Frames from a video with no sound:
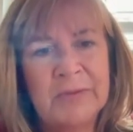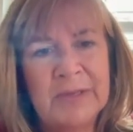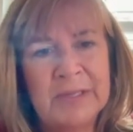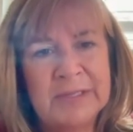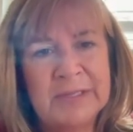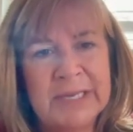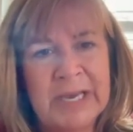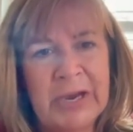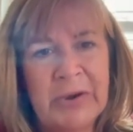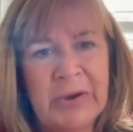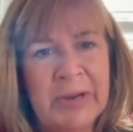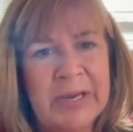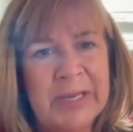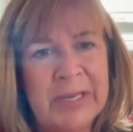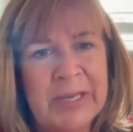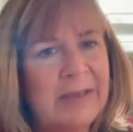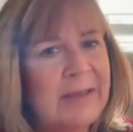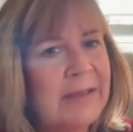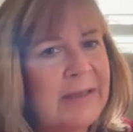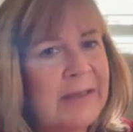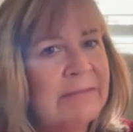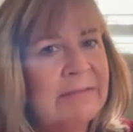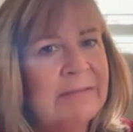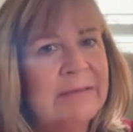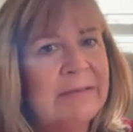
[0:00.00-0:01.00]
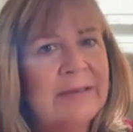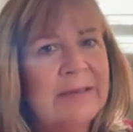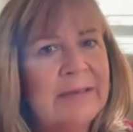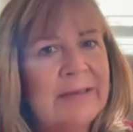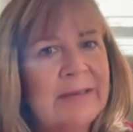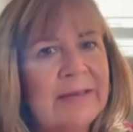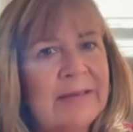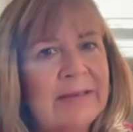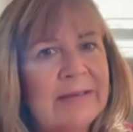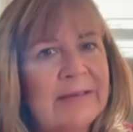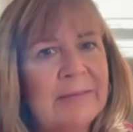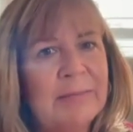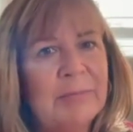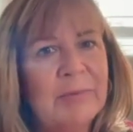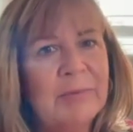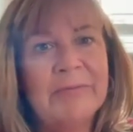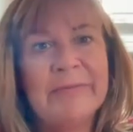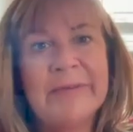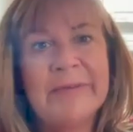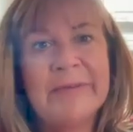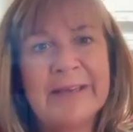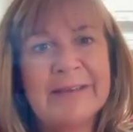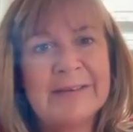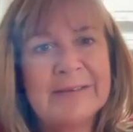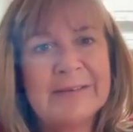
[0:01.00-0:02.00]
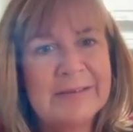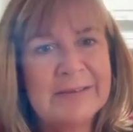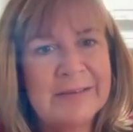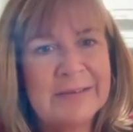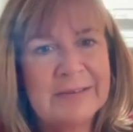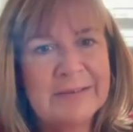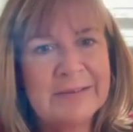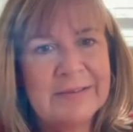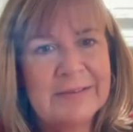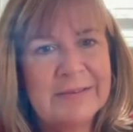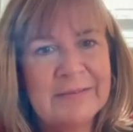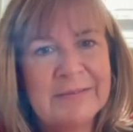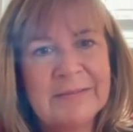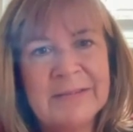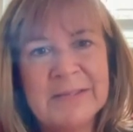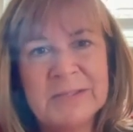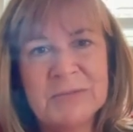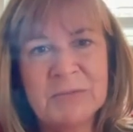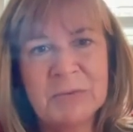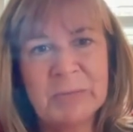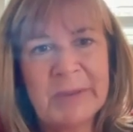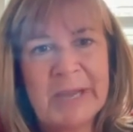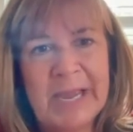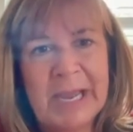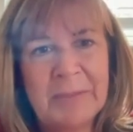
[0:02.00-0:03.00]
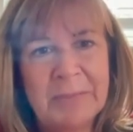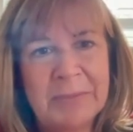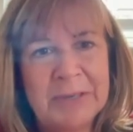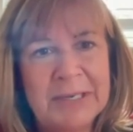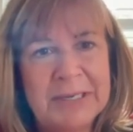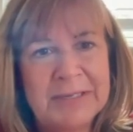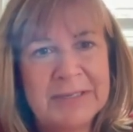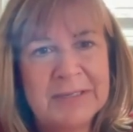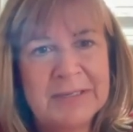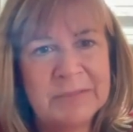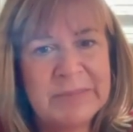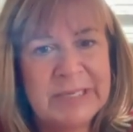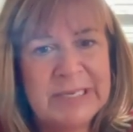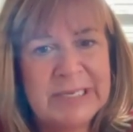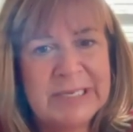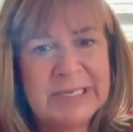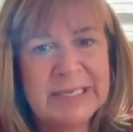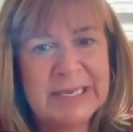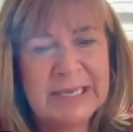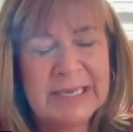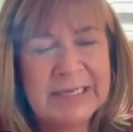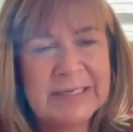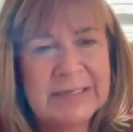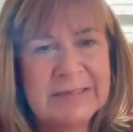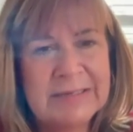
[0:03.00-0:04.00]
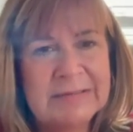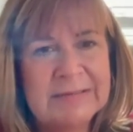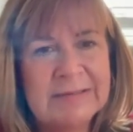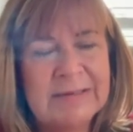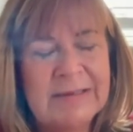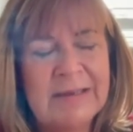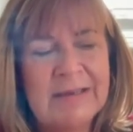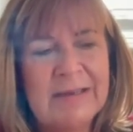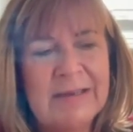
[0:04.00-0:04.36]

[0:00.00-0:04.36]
That's how I can prevent this from happening to me again.